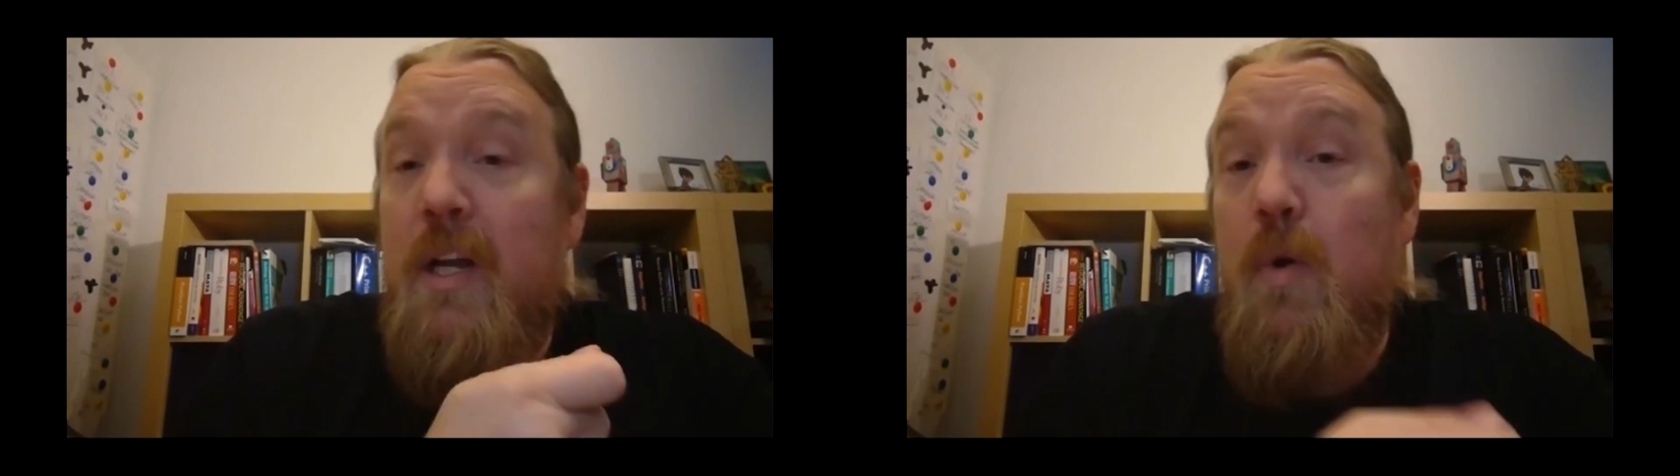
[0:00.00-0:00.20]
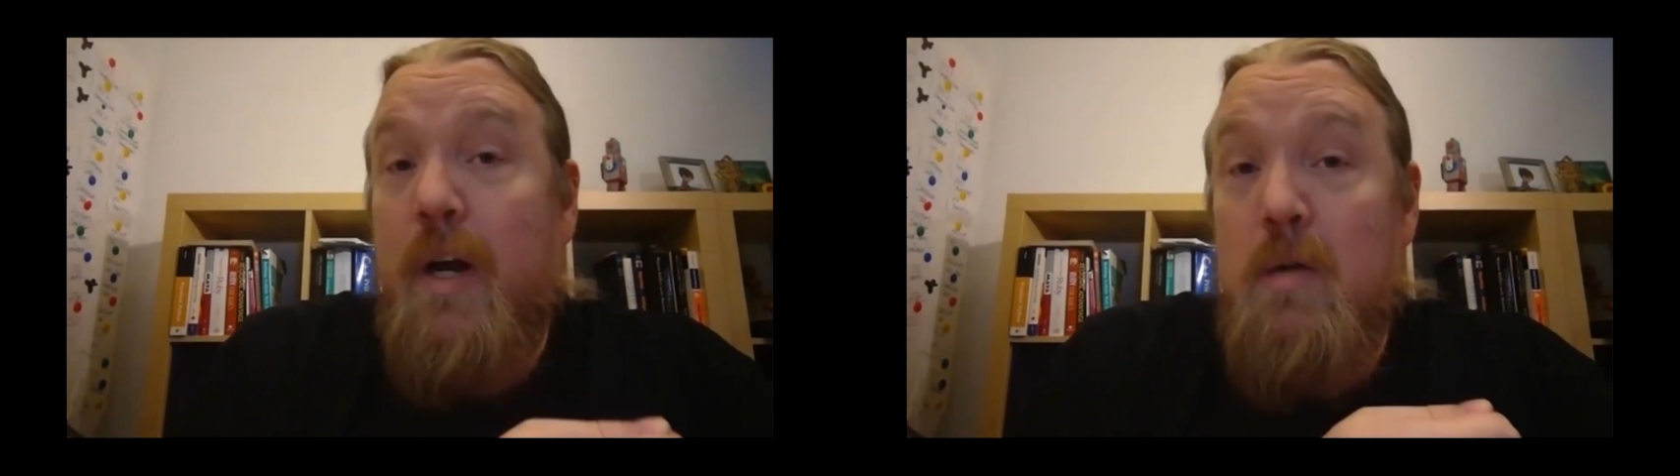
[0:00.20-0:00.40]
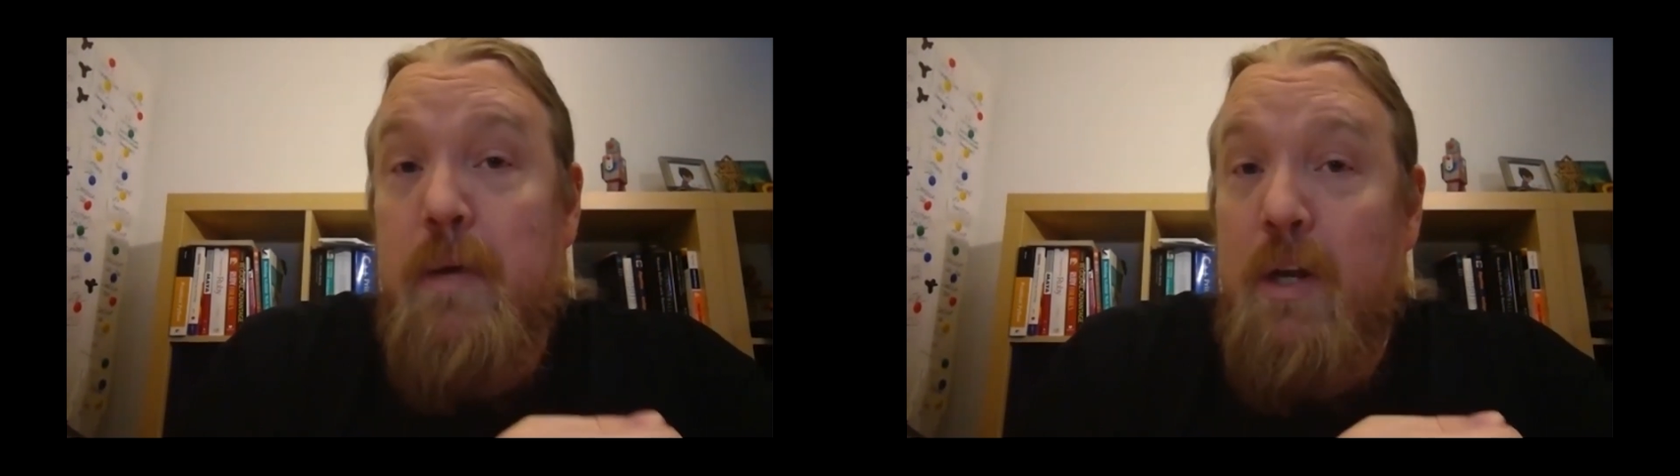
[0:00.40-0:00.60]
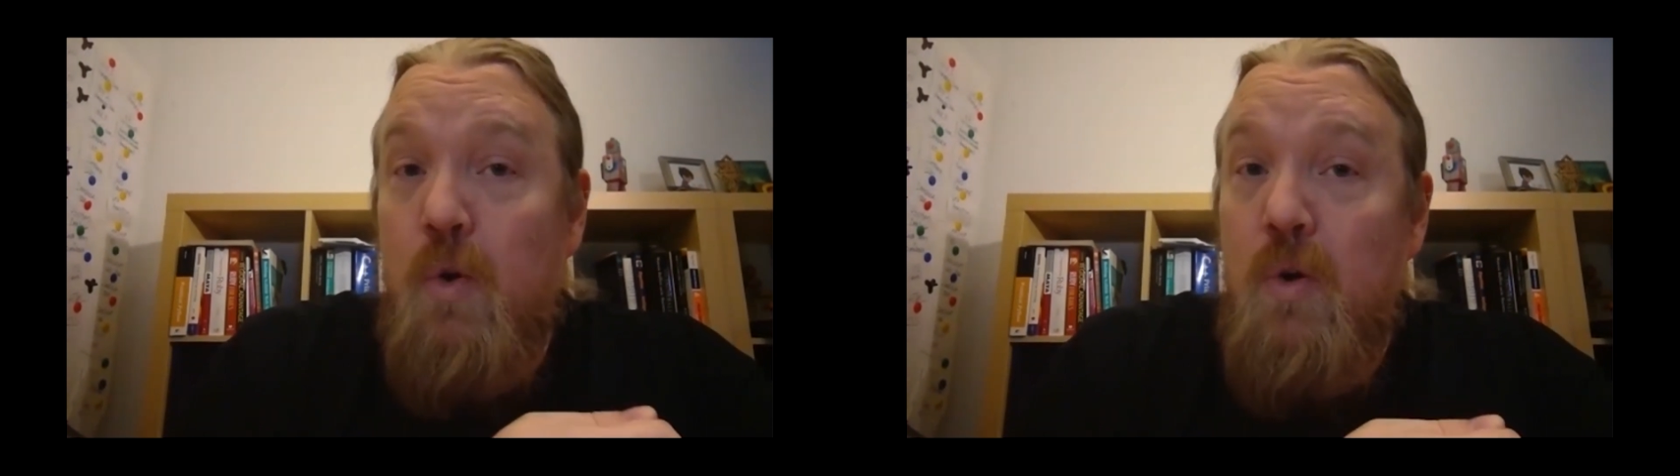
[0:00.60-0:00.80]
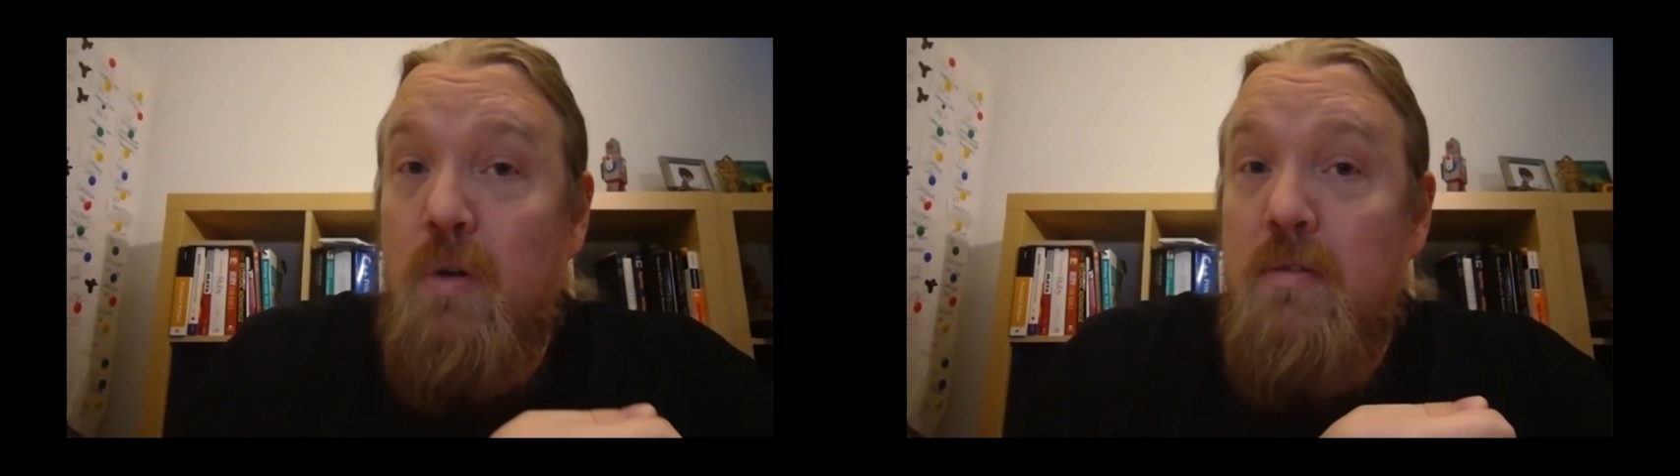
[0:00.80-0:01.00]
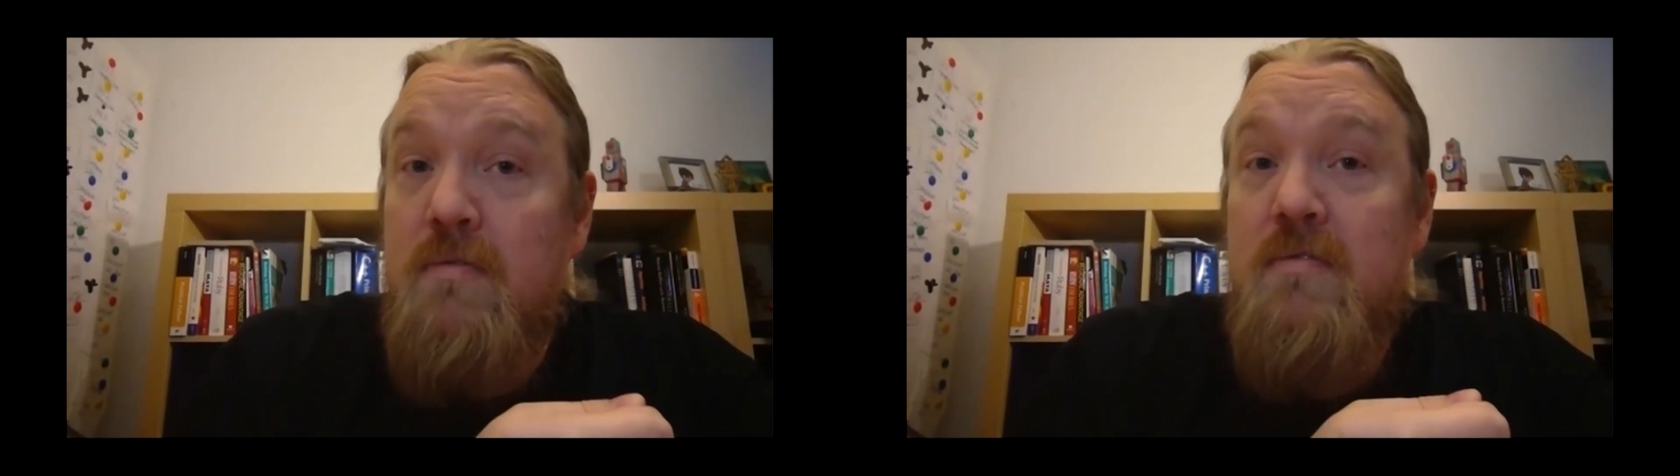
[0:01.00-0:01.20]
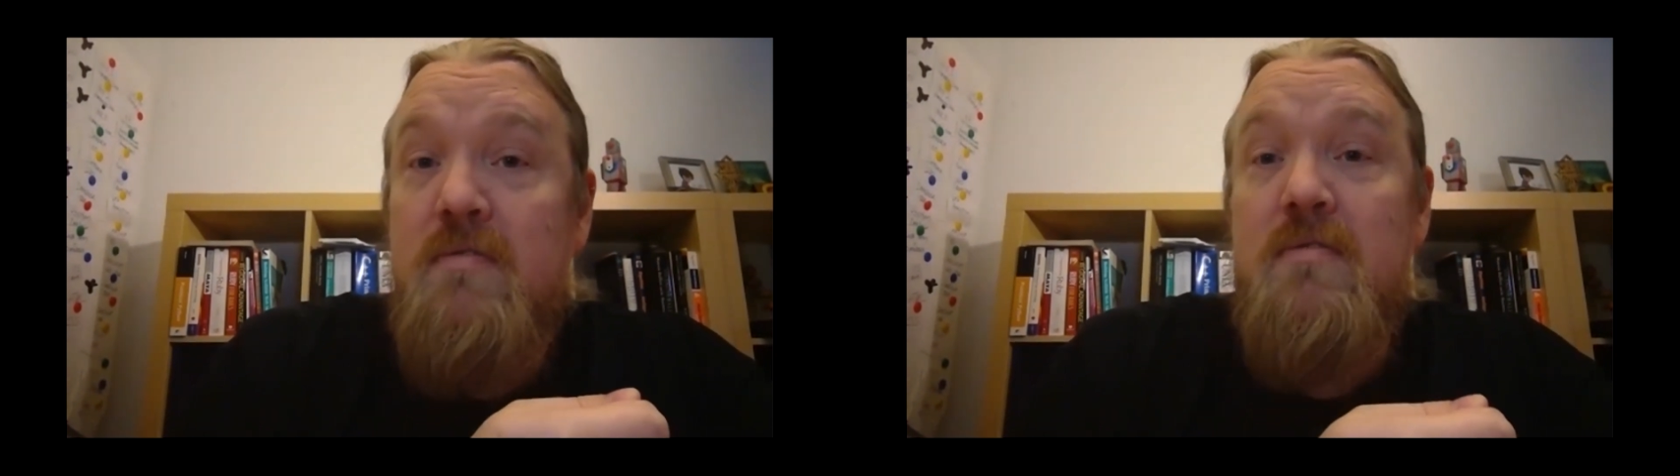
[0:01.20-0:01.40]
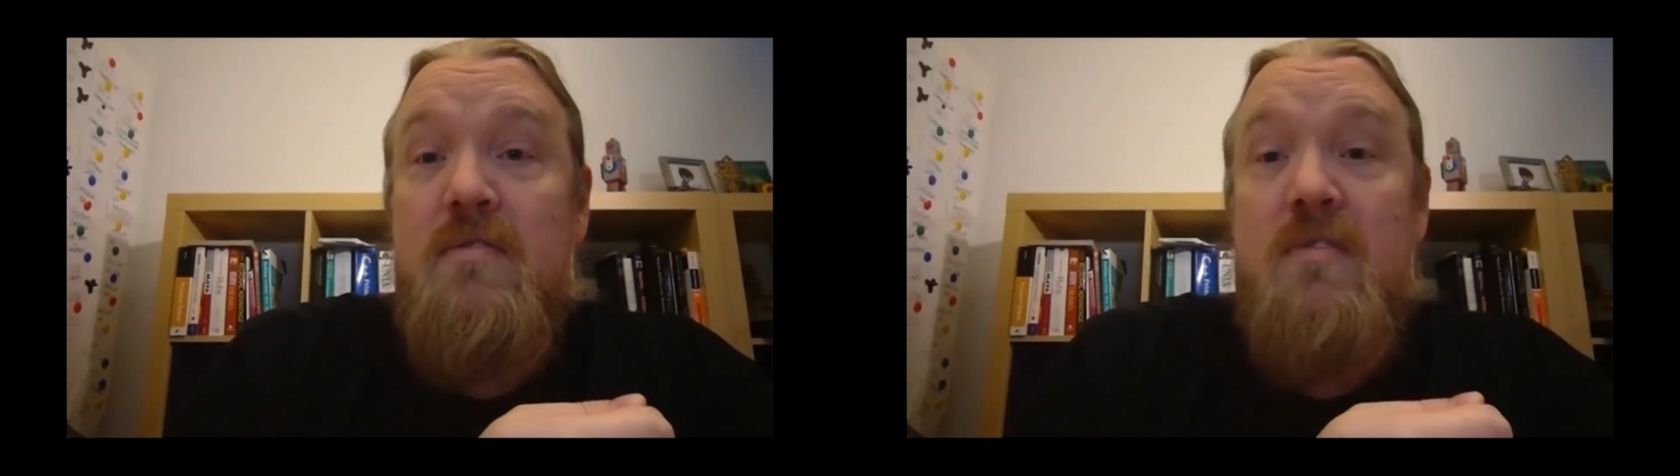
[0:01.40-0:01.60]
acquired by Google
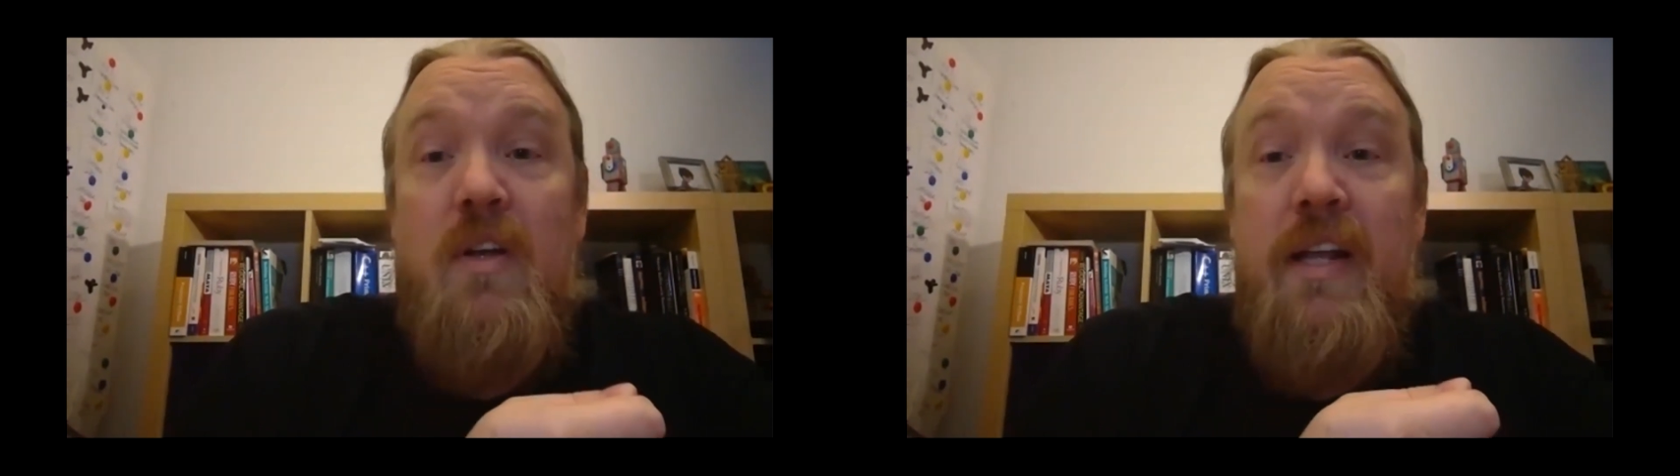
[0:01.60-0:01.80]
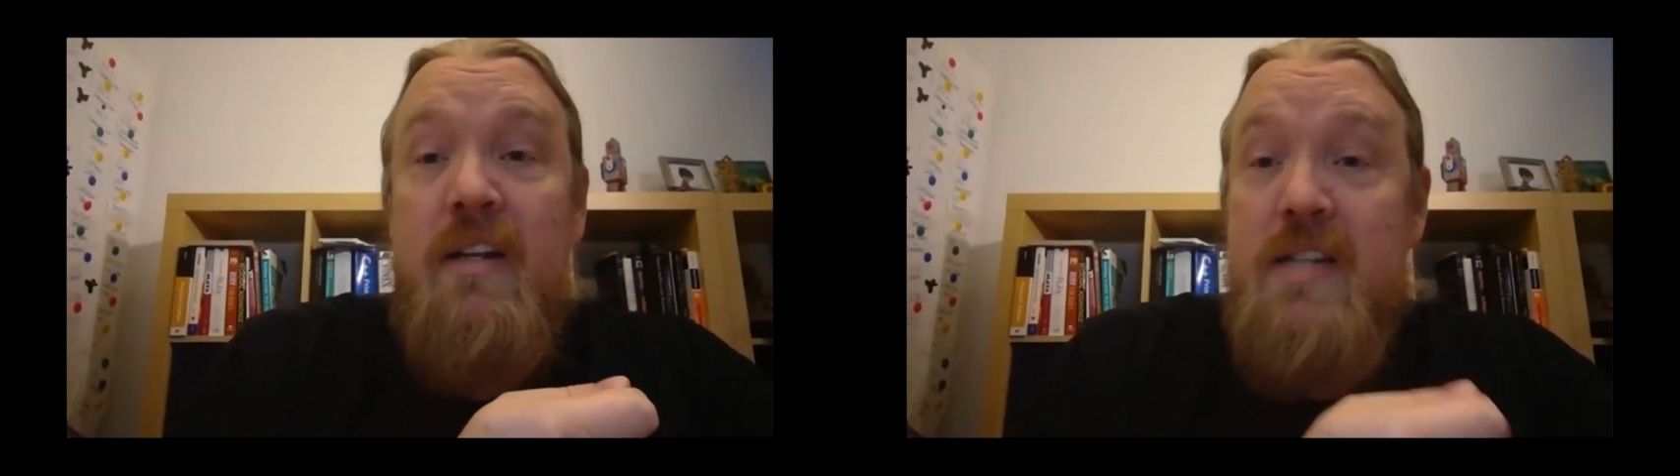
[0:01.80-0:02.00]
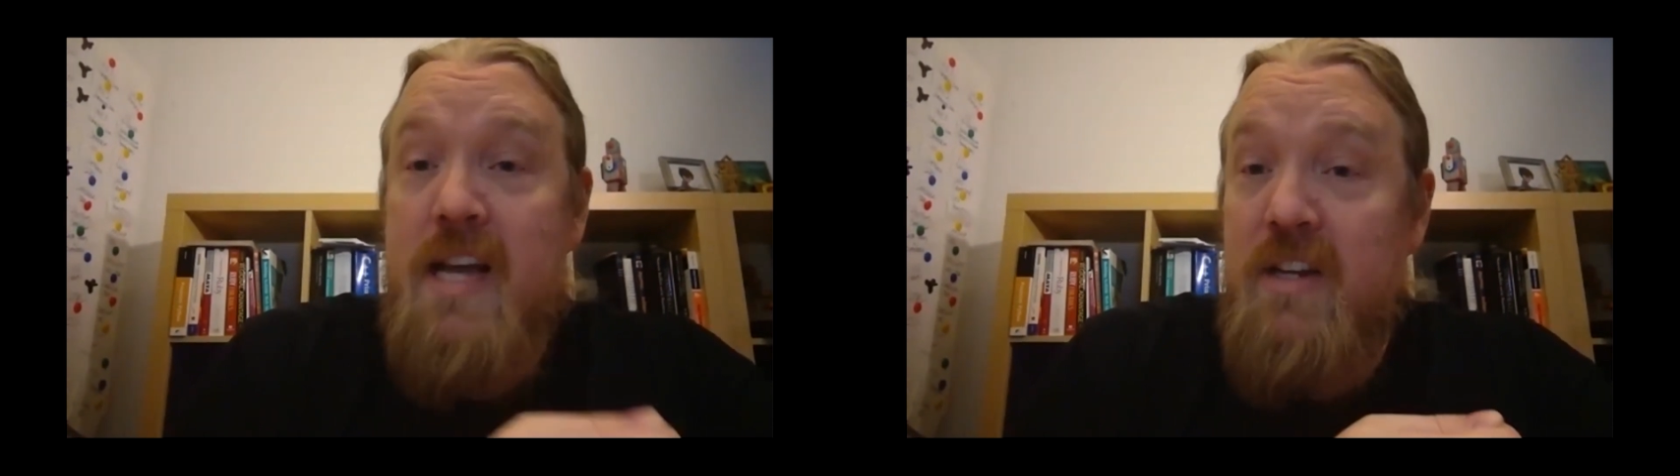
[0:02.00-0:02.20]
in 10